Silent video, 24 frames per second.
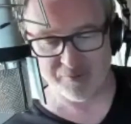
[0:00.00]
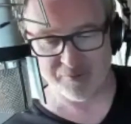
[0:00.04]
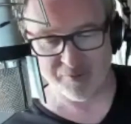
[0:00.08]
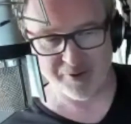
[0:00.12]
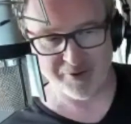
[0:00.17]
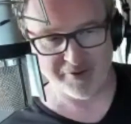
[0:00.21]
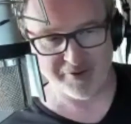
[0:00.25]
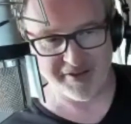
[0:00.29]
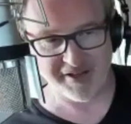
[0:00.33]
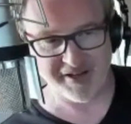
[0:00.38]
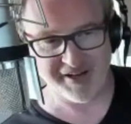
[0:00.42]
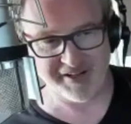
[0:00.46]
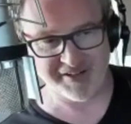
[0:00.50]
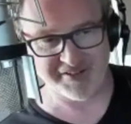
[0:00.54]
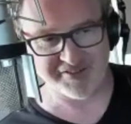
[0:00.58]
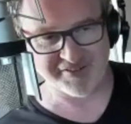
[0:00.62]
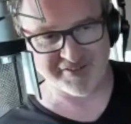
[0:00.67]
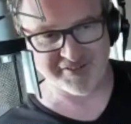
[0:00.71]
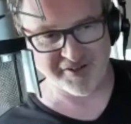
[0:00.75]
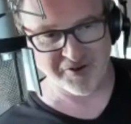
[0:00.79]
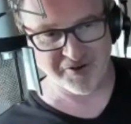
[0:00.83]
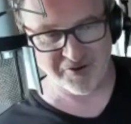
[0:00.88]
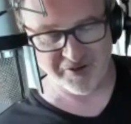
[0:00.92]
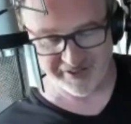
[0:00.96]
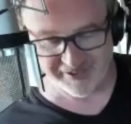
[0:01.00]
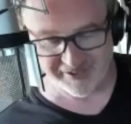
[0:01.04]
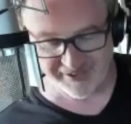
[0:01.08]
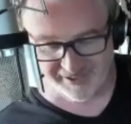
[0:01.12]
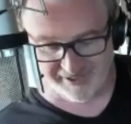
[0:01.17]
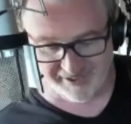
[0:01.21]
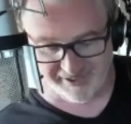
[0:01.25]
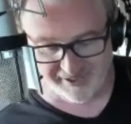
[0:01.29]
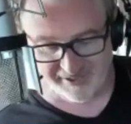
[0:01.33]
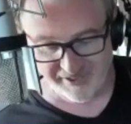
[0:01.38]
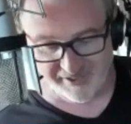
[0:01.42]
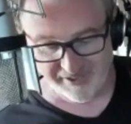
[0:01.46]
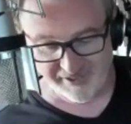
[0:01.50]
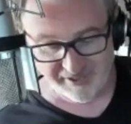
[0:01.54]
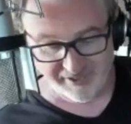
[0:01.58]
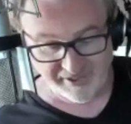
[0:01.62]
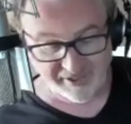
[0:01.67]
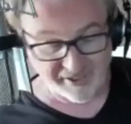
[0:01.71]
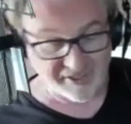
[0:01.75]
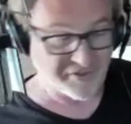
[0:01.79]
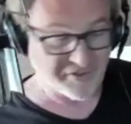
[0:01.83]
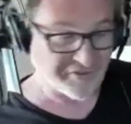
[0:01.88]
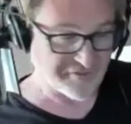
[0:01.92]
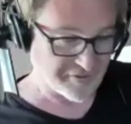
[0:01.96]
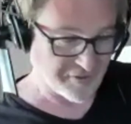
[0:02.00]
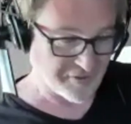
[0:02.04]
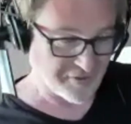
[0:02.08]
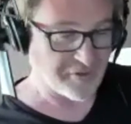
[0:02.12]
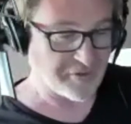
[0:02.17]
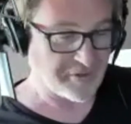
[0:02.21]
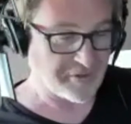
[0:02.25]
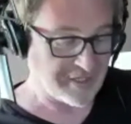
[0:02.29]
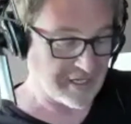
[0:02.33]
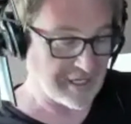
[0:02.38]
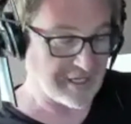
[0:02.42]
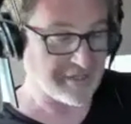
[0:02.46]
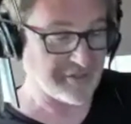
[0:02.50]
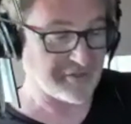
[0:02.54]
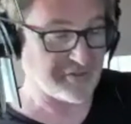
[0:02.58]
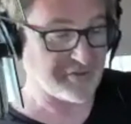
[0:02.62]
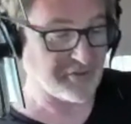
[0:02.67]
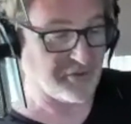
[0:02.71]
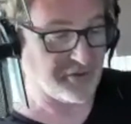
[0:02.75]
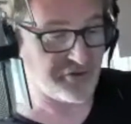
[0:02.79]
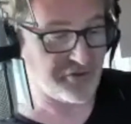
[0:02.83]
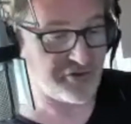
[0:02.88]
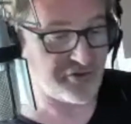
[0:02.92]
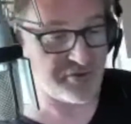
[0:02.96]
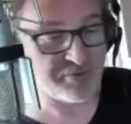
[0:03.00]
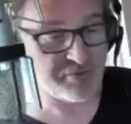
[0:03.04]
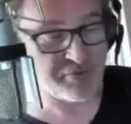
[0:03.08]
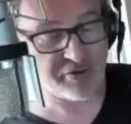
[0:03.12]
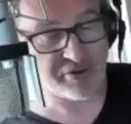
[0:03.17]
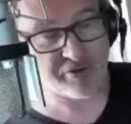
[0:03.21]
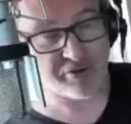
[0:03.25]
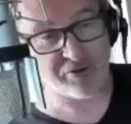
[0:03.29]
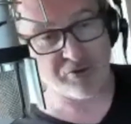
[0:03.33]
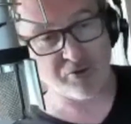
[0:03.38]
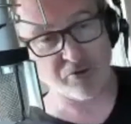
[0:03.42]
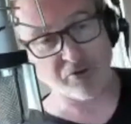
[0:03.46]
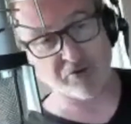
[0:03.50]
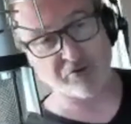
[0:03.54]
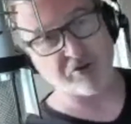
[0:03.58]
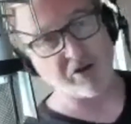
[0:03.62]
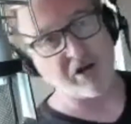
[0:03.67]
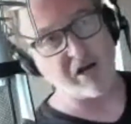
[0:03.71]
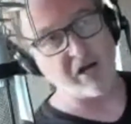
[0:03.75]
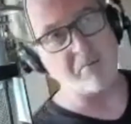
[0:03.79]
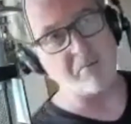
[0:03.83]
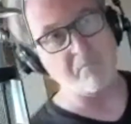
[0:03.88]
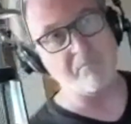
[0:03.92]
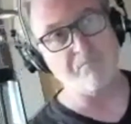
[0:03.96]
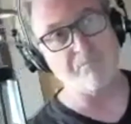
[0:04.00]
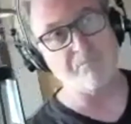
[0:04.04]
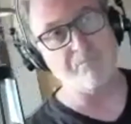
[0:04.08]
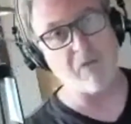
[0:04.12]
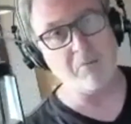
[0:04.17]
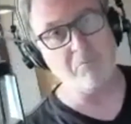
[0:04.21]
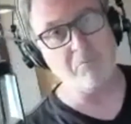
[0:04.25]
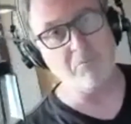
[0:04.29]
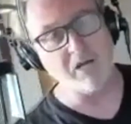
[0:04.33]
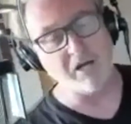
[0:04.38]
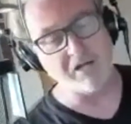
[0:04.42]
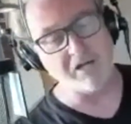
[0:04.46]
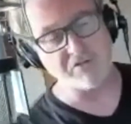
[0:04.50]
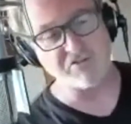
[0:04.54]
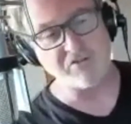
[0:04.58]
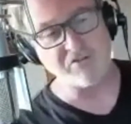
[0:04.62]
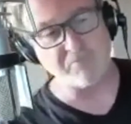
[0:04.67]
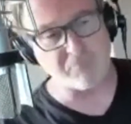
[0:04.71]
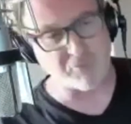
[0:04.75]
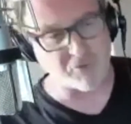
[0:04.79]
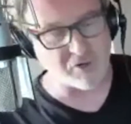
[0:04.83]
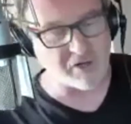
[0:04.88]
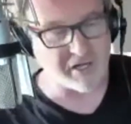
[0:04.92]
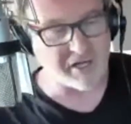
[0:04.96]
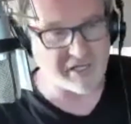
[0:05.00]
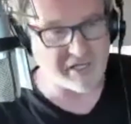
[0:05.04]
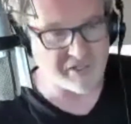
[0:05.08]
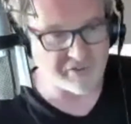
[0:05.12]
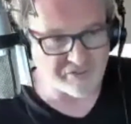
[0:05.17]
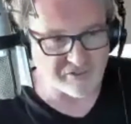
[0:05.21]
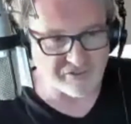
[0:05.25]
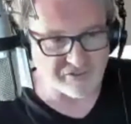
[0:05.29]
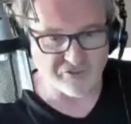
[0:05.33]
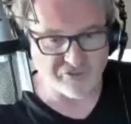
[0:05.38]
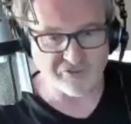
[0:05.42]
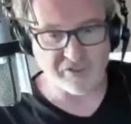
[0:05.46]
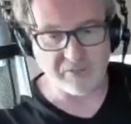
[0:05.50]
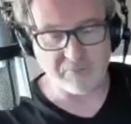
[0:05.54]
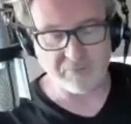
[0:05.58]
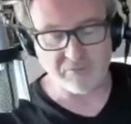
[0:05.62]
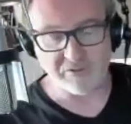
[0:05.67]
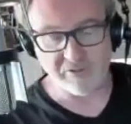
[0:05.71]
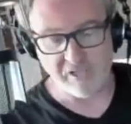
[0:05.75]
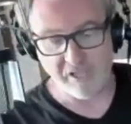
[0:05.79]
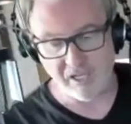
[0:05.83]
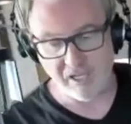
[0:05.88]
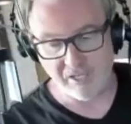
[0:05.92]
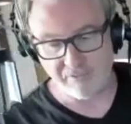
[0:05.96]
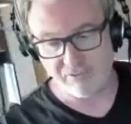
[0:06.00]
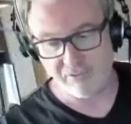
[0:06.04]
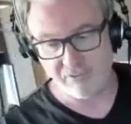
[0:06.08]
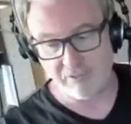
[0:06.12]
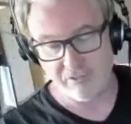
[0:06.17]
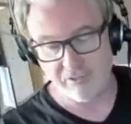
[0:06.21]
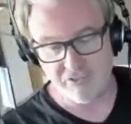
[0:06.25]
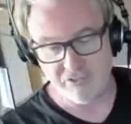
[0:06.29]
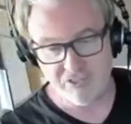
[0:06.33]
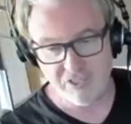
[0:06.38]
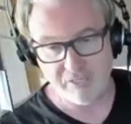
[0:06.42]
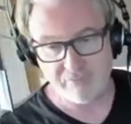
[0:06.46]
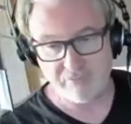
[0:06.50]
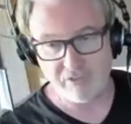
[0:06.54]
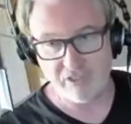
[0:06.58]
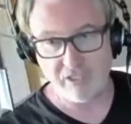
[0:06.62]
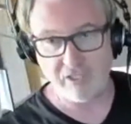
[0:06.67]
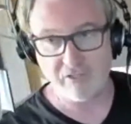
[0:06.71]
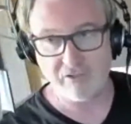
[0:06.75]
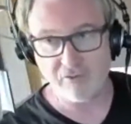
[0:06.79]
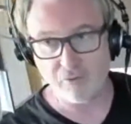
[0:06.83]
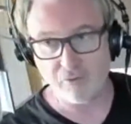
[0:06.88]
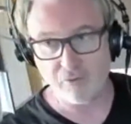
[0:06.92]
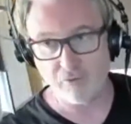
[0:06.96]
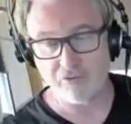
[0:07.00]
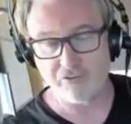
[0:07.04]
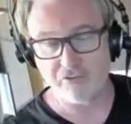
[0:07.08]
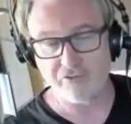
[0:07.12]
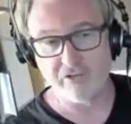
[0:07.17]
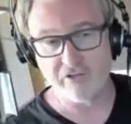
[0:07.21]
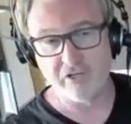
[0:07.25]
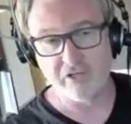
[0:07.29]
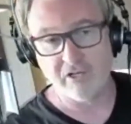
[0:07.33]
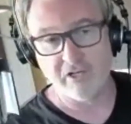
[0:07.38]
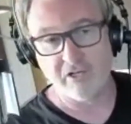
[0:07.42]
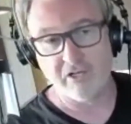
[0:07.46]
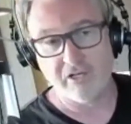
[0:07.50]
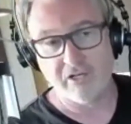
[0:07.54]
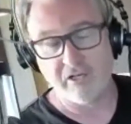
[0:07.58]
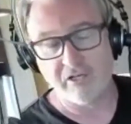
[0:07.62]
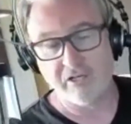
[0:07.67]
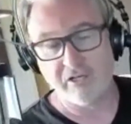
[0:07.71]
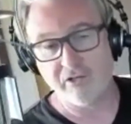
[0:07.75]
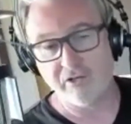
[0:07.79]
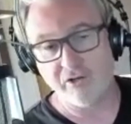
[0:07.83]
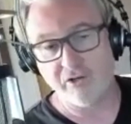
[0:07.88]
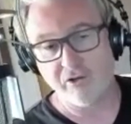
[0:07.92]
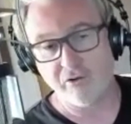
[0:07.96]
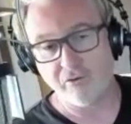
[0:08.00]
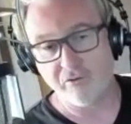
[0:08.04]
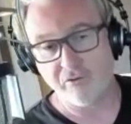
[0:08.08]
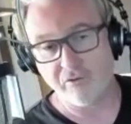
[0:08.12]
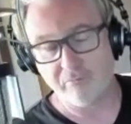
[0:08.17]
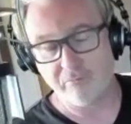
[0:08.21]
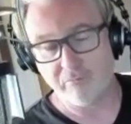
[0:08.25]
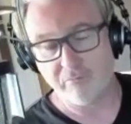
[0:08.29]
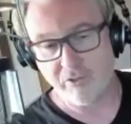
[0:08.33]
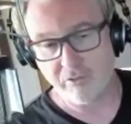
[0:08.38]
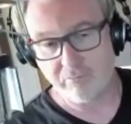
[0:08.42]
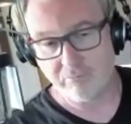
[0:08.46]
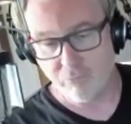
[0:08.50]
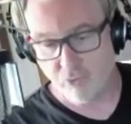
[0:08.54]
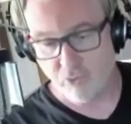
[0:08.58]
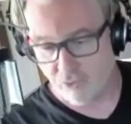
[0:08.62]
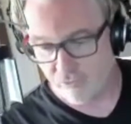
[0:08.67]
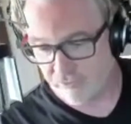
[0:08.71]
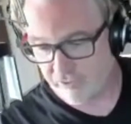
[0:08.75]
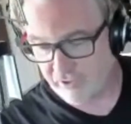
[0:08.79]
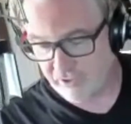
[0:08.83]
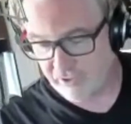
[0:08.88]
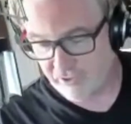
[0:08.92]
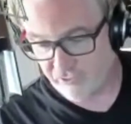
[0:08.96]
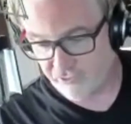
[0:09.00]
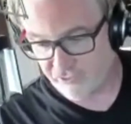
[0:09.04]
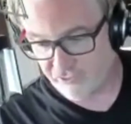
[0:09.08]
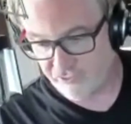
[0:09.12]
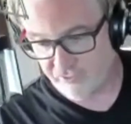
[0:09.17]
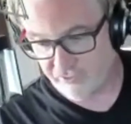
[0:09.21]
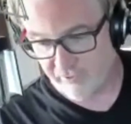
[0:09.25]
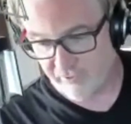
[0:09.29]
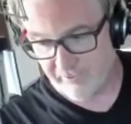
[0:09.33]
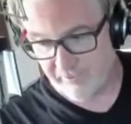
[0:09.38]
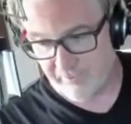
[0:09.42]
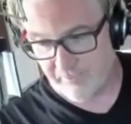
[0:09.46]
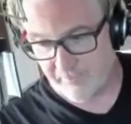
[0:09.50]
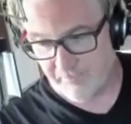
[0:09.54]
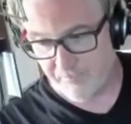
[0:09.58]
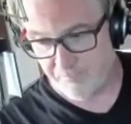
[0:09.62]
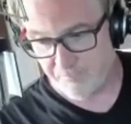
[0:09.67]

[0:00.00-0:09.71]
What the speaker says: where that's going. And so yeah, the toys are pretty cool. So I'm not surprised because it seems to have a longevity. And of course, the movies are